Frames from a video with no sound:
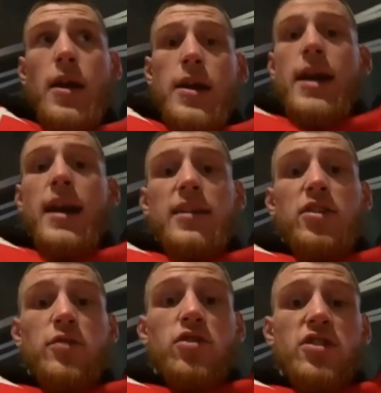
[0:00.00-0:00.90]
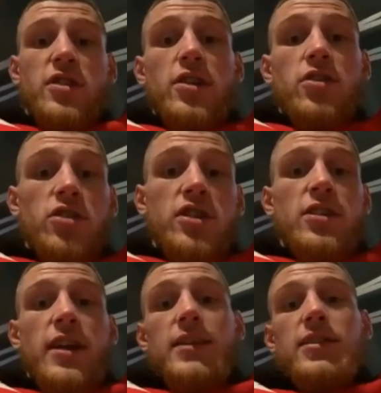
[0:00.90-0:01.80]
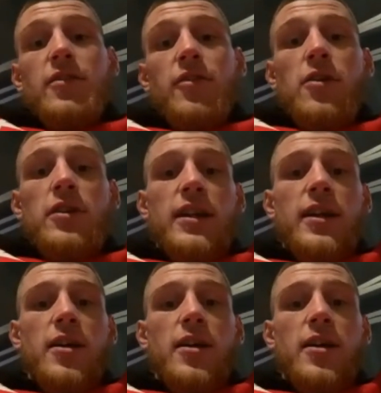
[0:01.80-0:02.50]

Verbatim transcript: yeah, this was just just as I answered the phone to you there,